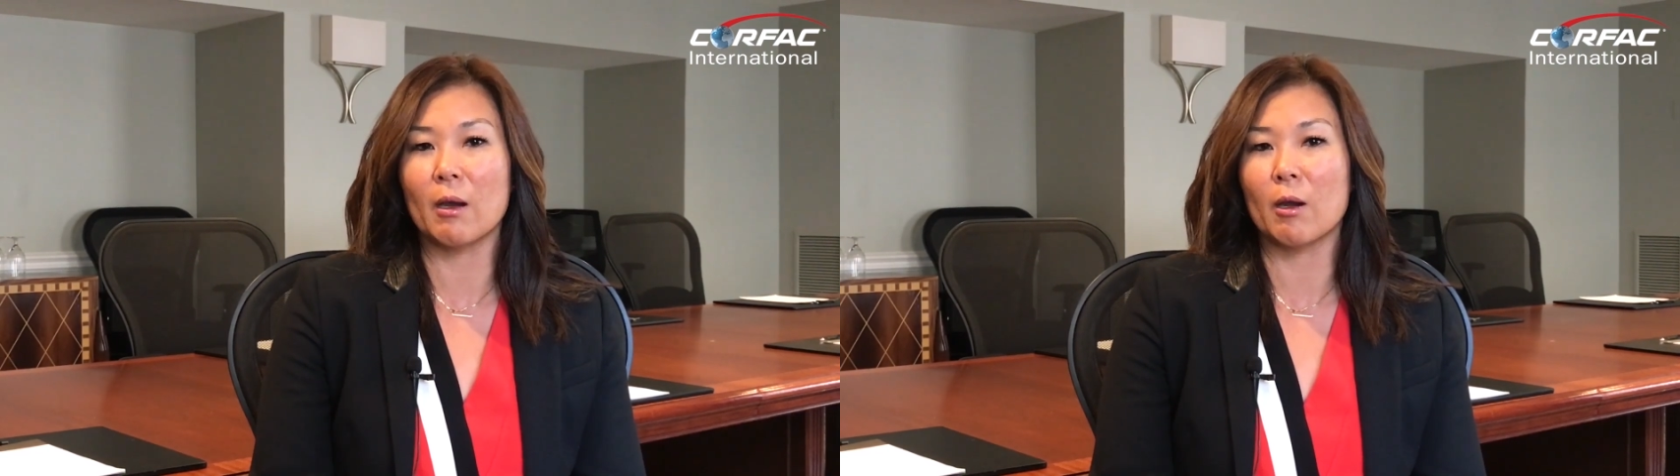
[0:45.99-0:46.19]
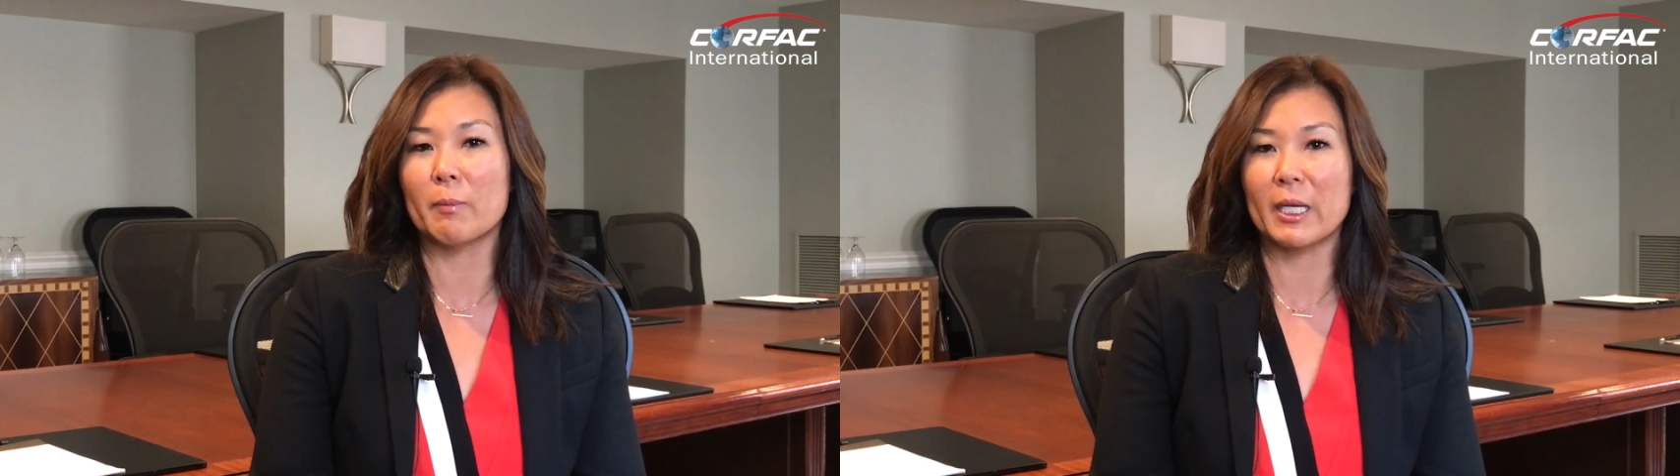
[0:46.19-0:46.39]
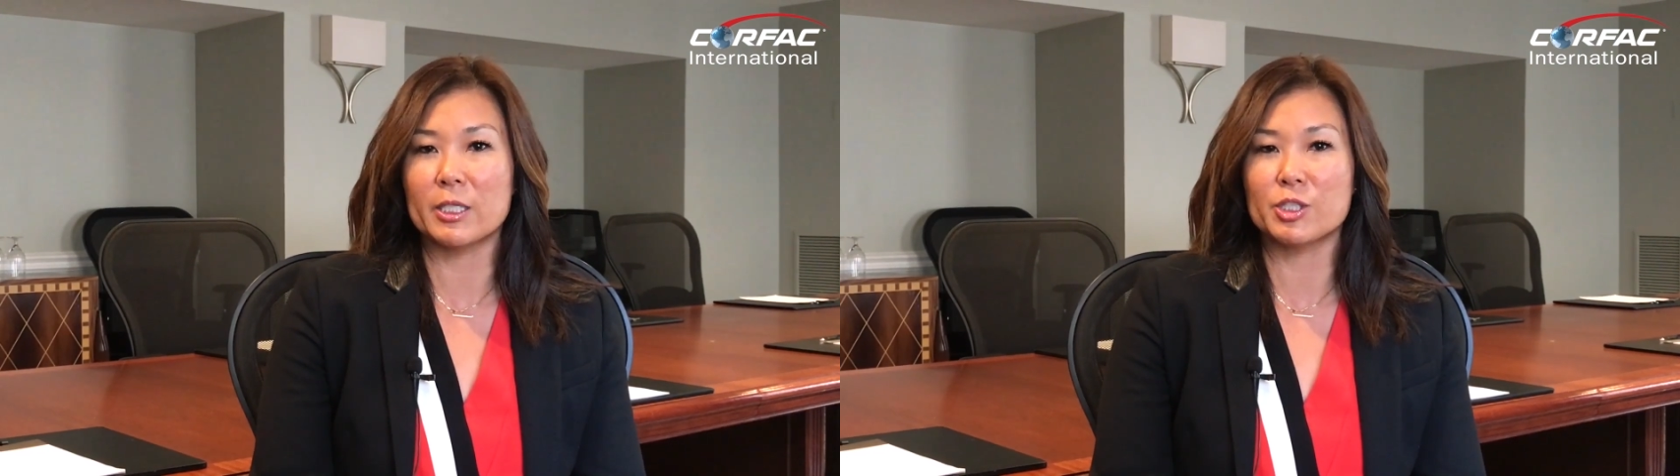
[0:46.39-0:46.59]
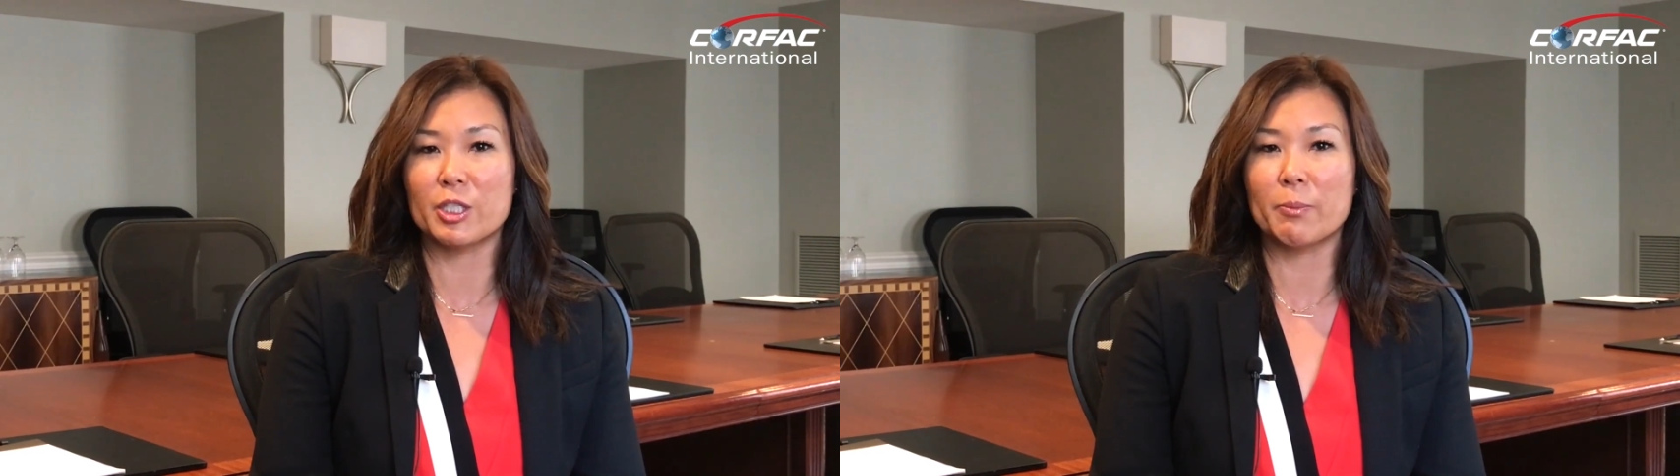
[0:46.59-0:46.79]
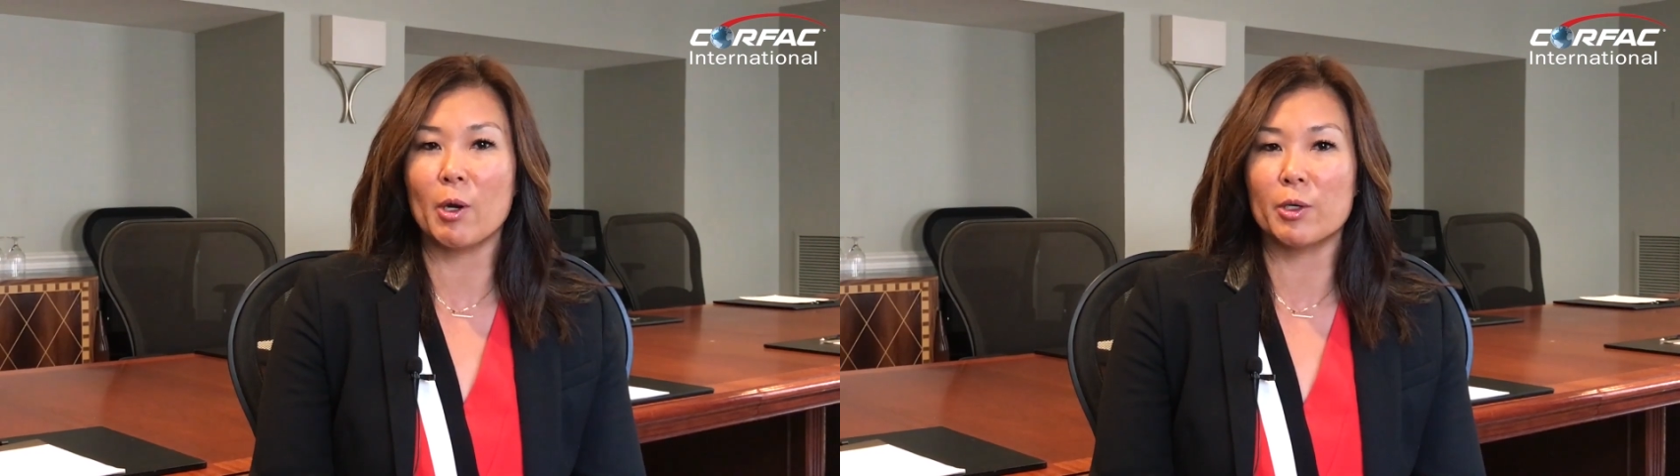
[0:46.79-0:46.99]
our
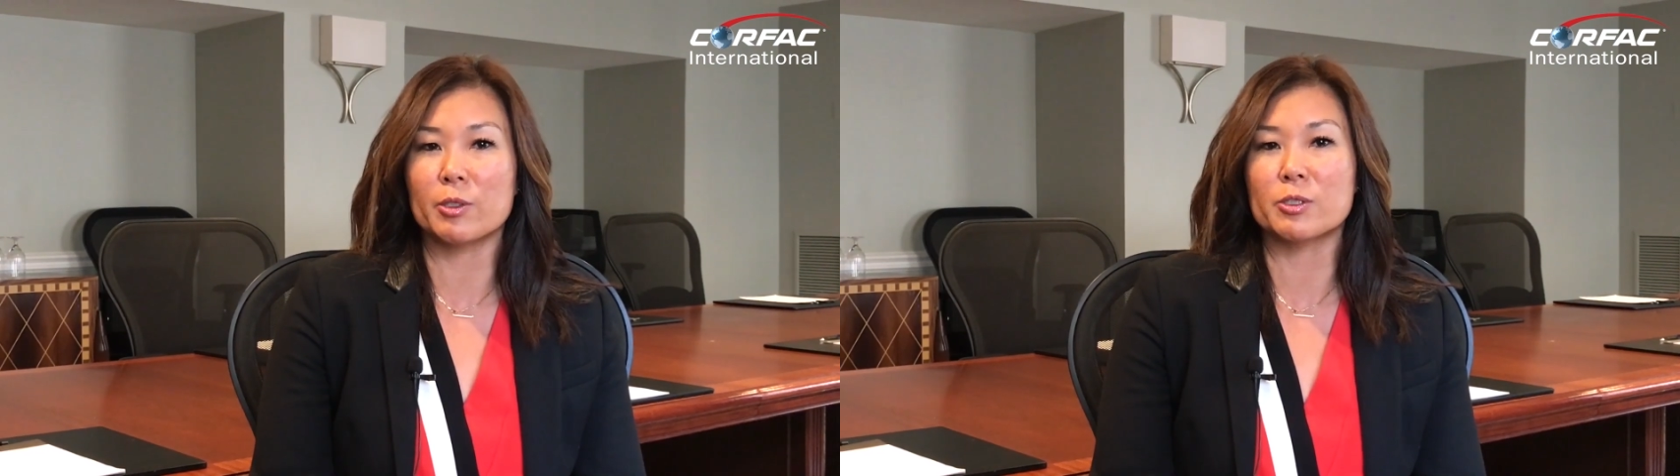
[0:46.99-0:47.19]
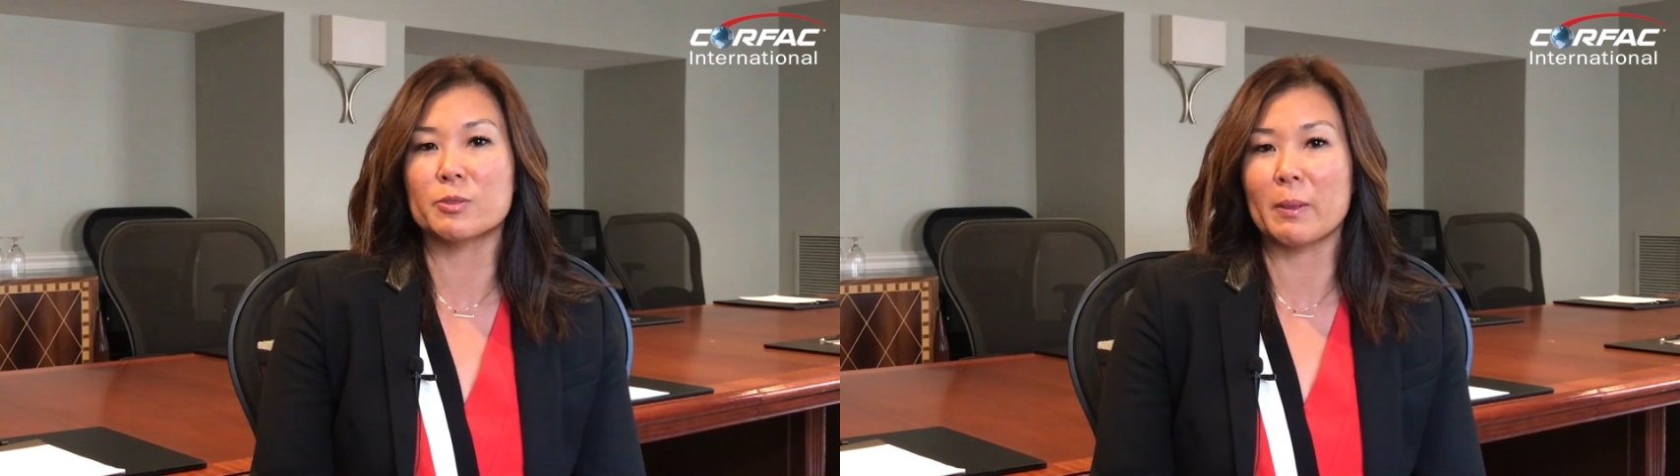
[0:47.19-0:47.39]
managing partners,